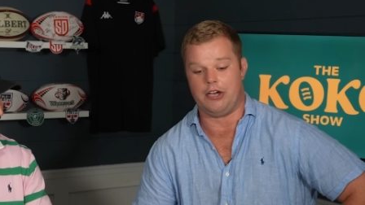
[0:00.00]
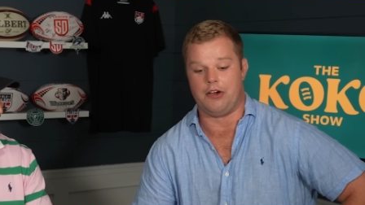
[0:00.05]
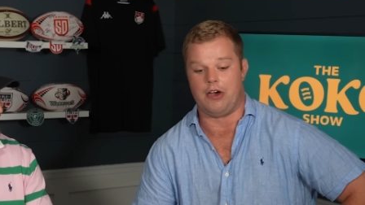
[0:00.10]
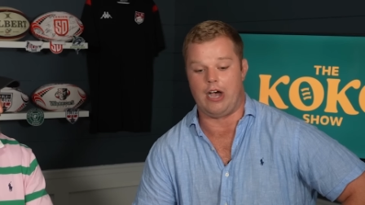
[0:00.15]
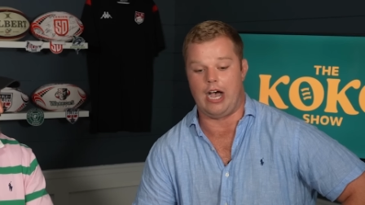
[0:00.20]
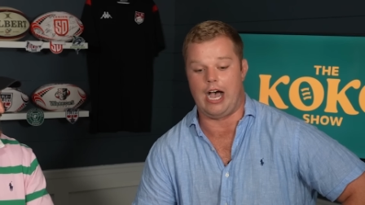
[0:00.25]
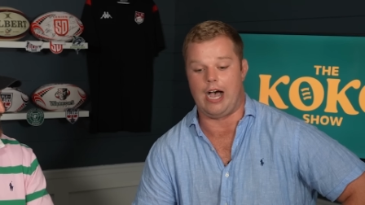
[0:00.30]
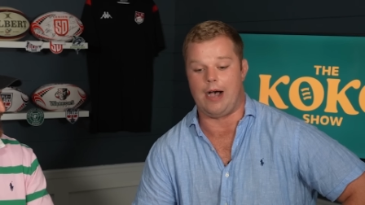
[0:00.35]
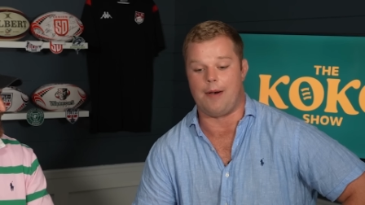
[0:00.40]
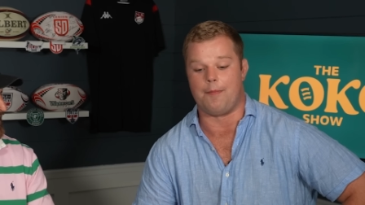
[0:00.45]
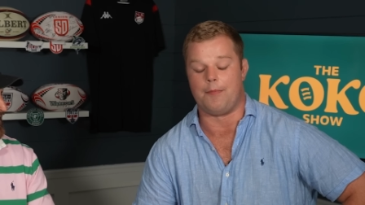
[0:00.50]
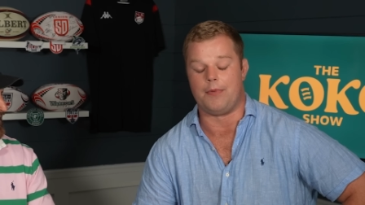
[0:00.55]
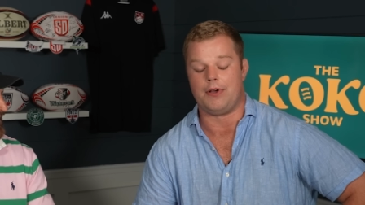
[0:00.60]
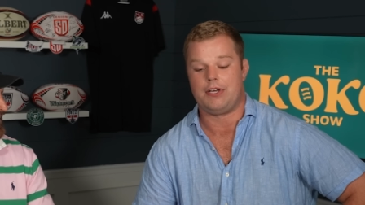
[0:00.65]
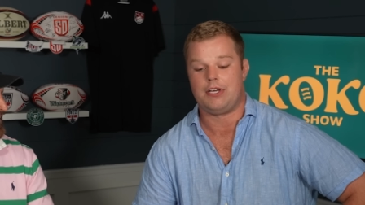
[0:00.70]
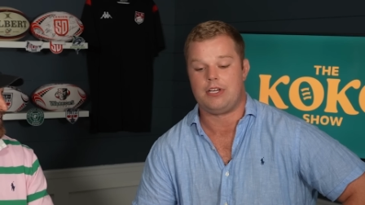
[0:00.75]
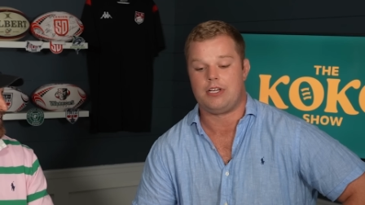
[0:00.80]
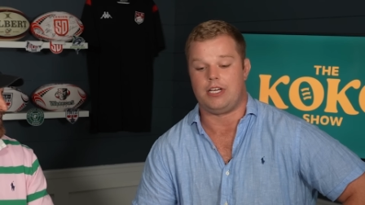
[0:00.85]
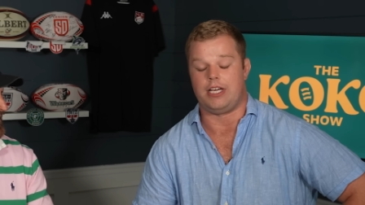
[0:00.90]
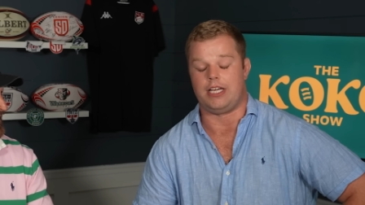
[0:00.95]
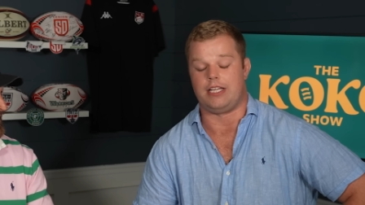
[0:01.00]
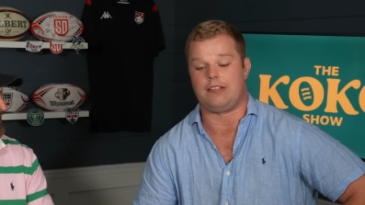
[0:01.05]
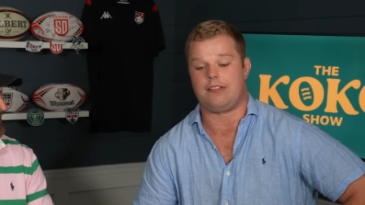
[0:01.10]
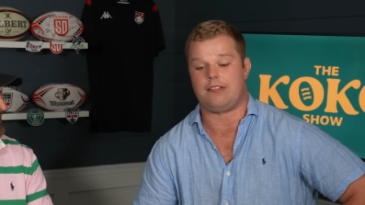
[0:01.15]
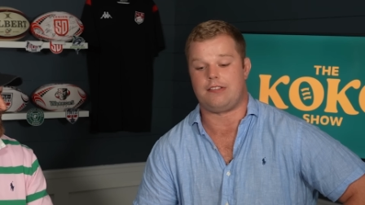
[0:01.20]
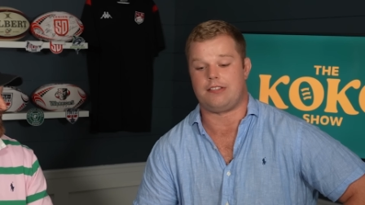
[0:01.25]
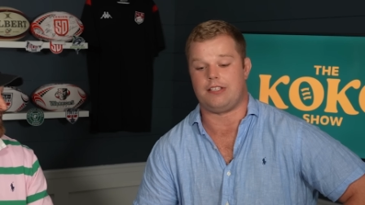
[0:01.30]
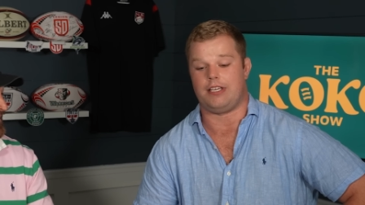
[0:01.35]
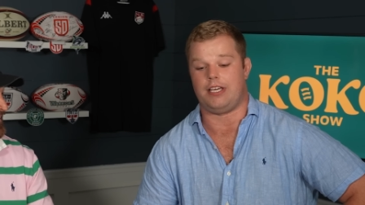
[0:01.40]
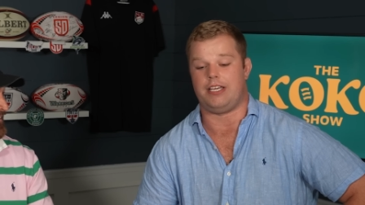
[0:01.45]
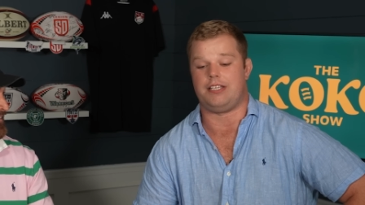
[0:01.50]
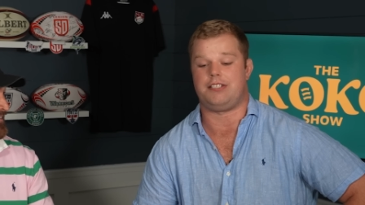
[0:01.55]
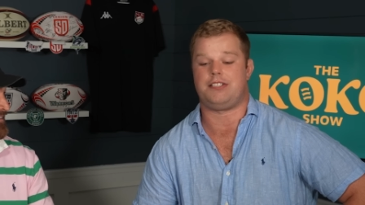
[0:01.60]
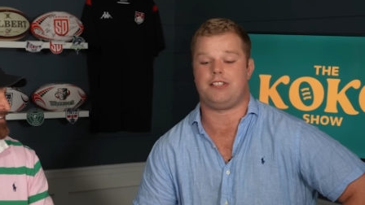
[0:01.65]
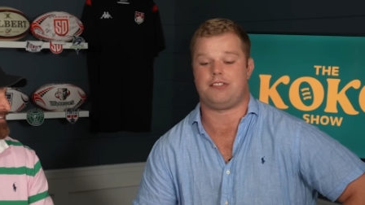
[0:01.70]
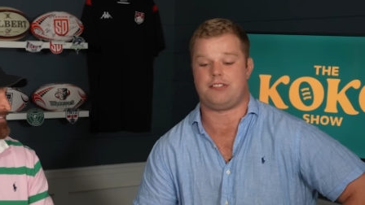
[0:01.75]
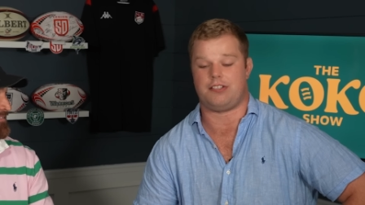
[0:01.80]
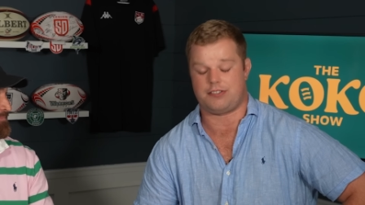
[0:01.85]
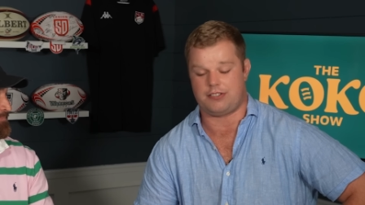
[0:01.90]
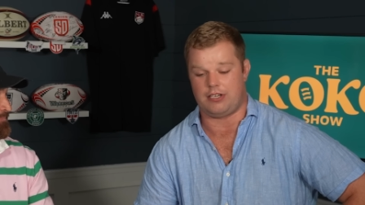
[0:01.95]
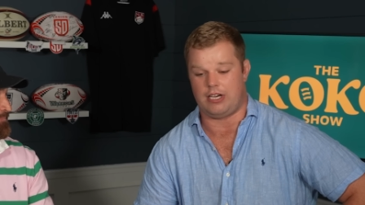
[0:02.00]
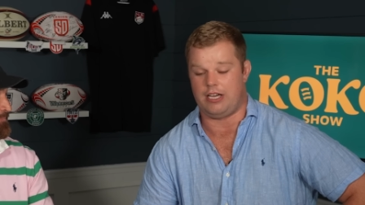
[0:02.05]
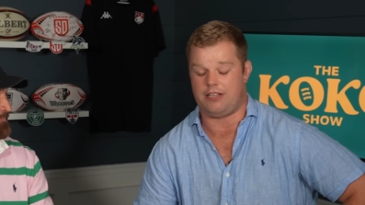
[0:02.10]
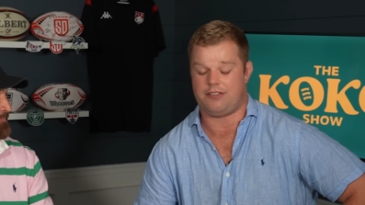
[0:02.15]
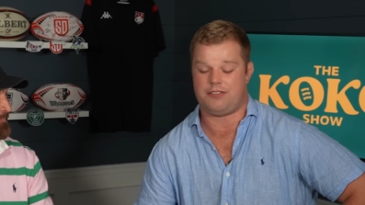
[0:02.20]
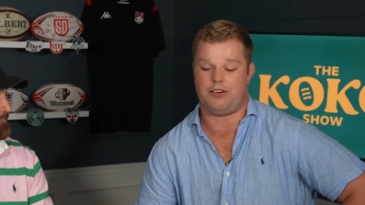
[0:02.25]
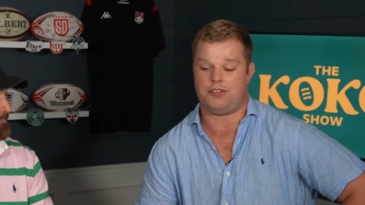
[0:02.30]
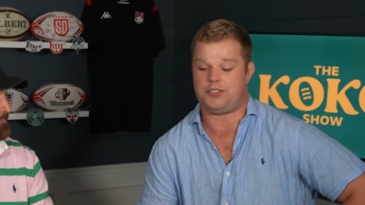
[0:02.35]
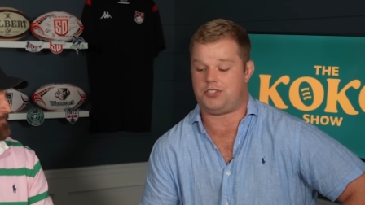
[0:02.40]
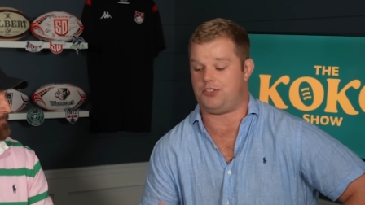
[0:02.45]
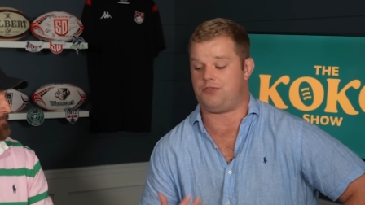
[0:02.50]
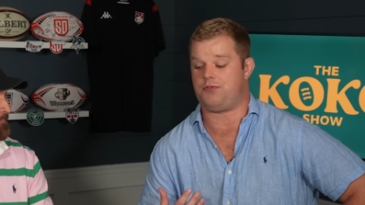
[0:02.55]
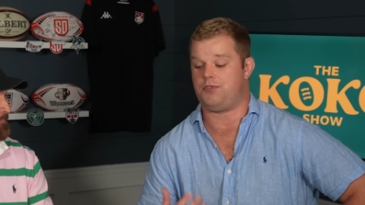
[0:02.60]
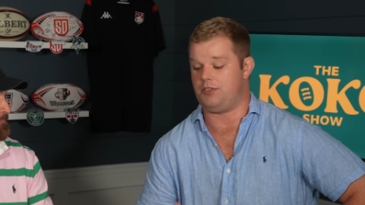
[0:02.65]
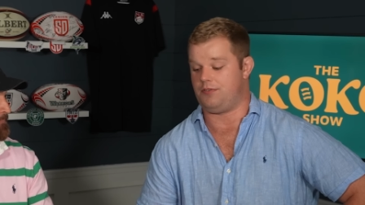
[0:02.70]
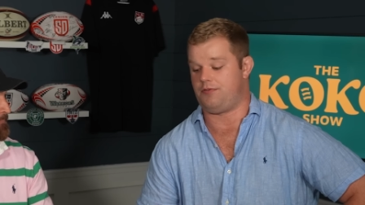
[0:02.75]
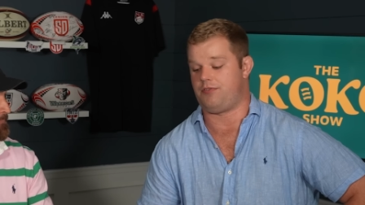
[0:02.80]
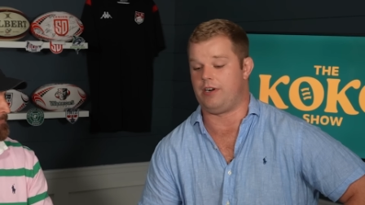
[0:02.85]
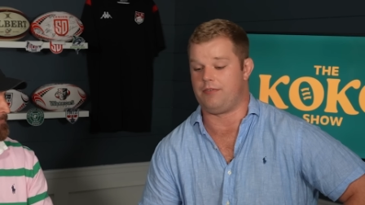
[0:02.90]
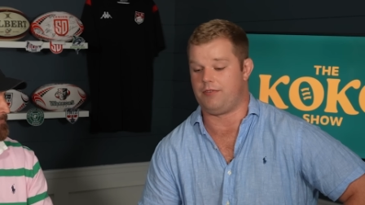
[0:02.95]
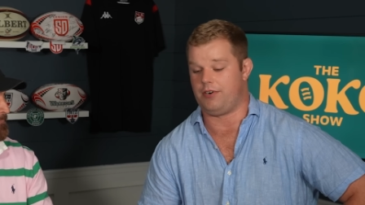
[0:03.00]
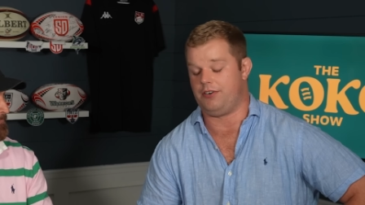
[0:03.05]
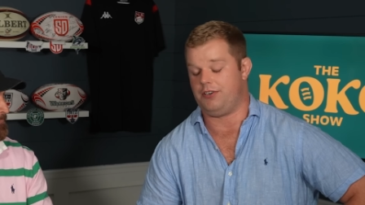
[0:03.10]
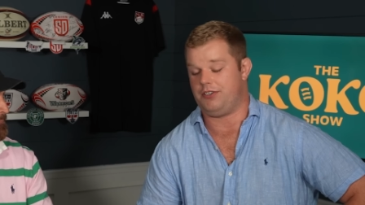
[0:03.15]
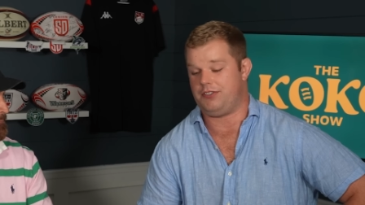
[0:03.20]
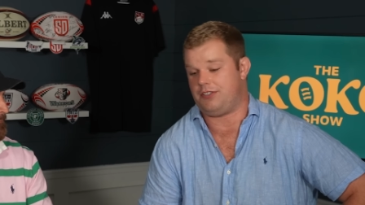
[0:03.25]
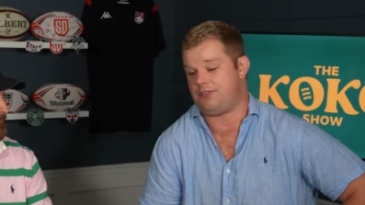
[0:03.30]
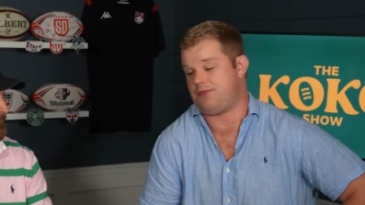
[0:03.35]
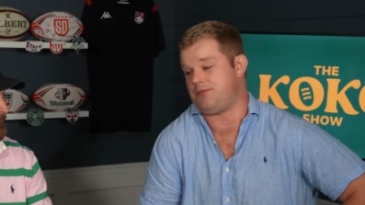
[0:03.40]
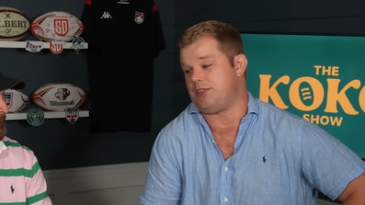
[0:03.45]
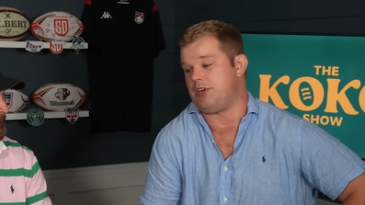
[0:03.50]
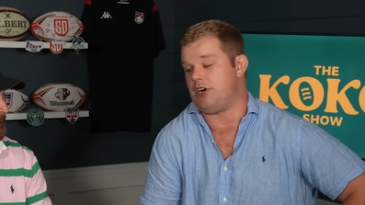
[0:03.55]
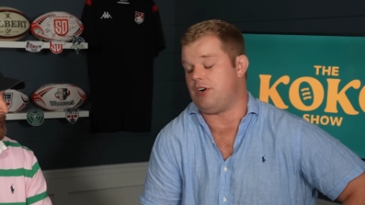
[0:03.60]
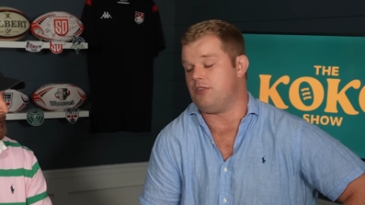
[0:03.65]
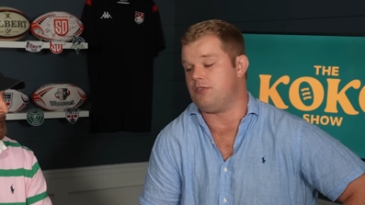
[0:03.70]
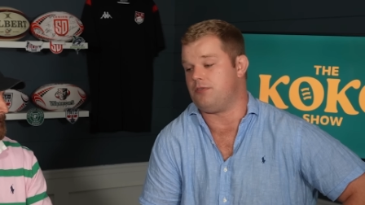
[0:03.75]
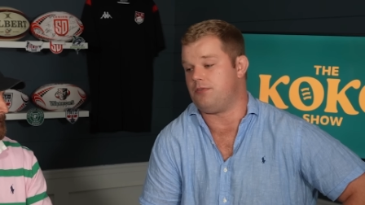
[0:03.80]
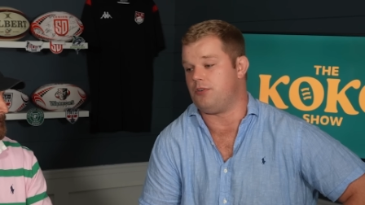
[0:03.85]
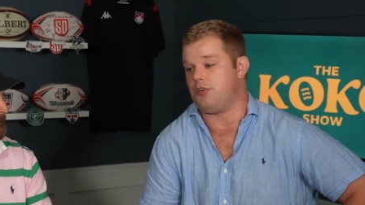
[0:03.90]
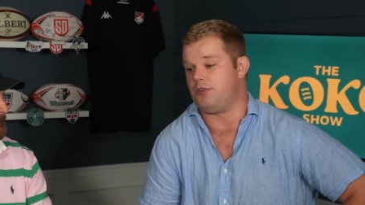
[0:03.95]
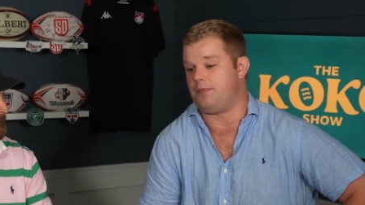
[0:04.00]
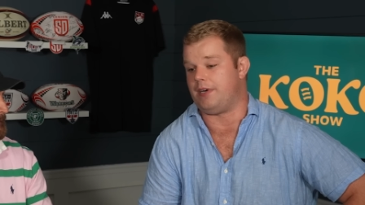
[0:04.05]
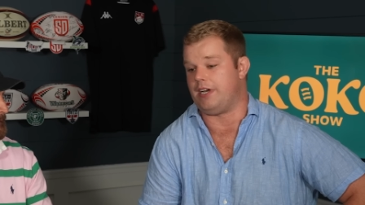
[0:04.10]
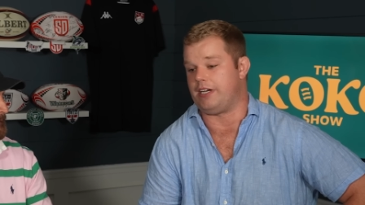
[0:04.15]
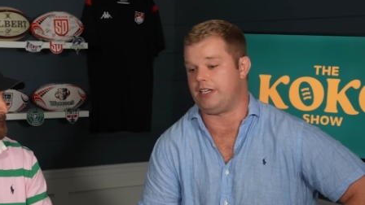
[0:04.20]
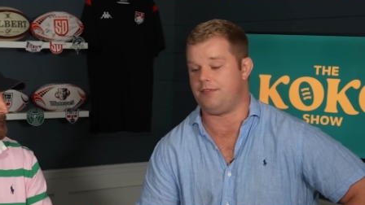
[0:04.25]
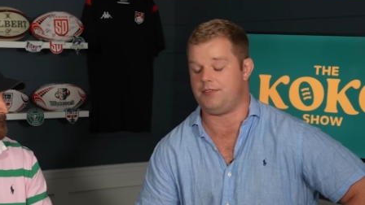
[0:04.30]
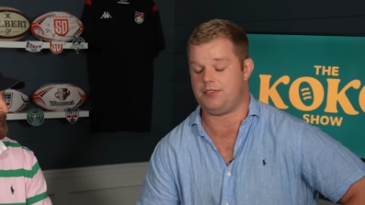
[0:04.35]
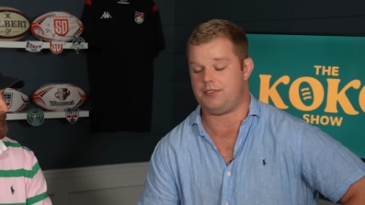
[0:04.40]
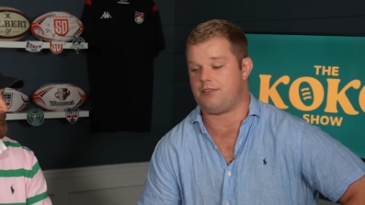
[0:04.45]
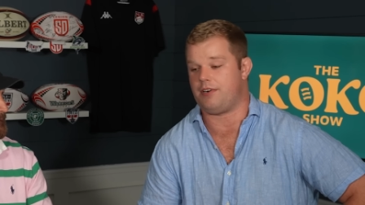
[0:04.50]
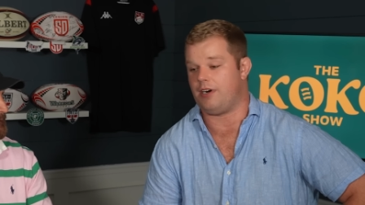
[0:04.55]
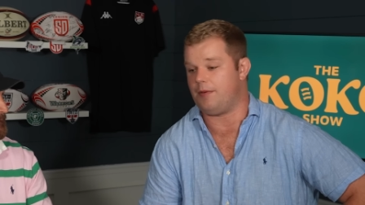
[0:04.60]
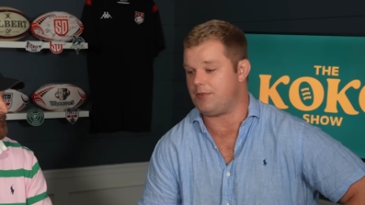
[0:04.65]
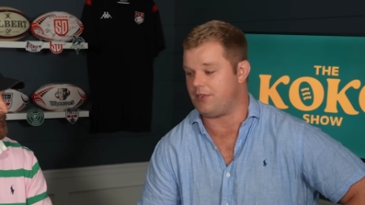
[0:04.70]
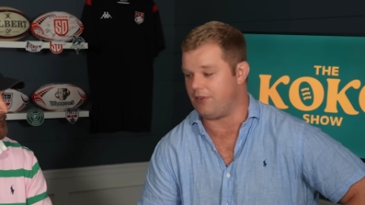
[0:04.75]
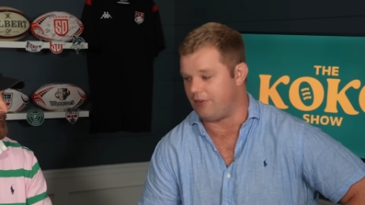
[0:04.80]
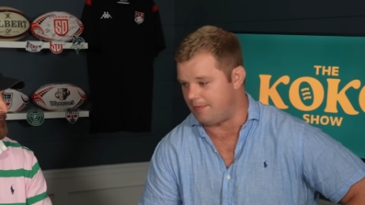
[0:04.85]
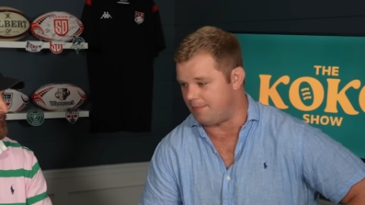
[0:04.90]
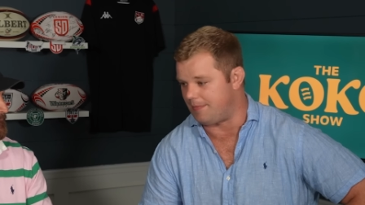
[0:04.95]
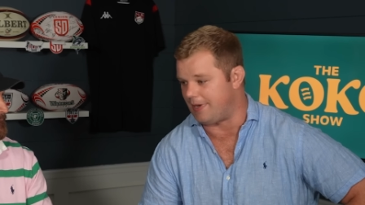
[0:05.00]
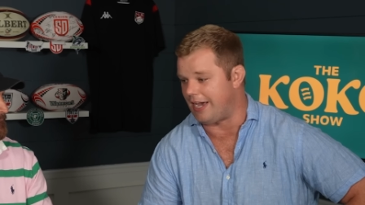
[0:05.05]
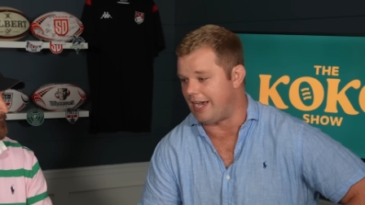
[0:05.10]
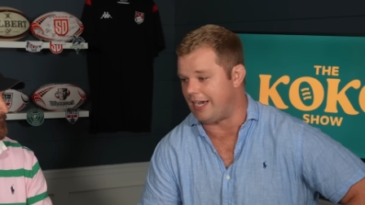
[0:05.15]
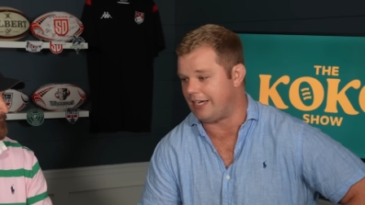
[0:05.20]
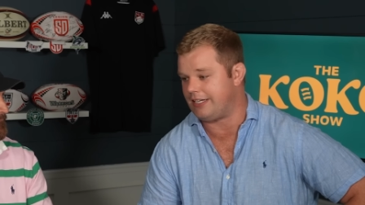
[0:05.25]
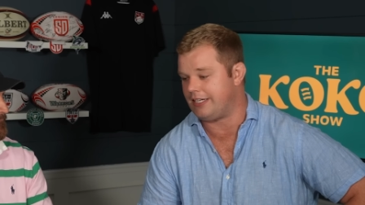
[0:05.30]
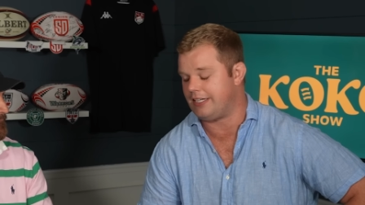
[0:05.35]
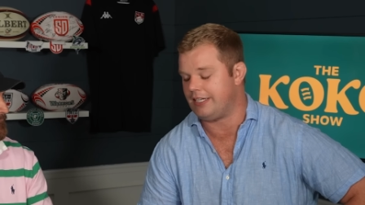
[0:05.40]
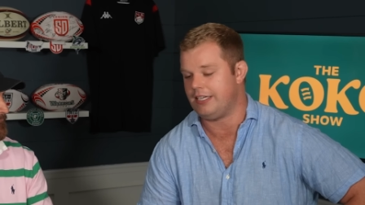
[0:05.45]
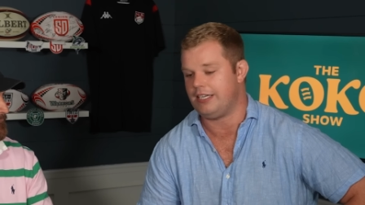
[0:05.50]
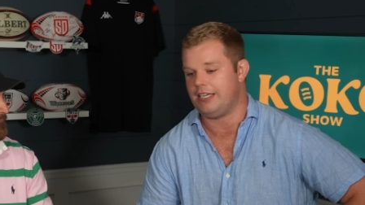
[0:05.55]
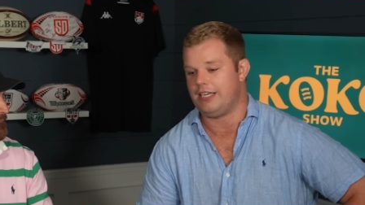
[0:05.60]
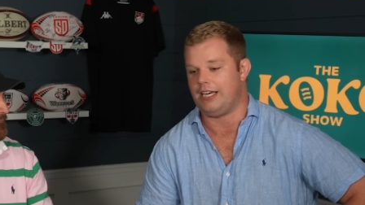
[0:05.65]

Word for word: um, it's it's just a side. It's not just for the front rowers; it's for the whole forward pack. If your scrum's going back.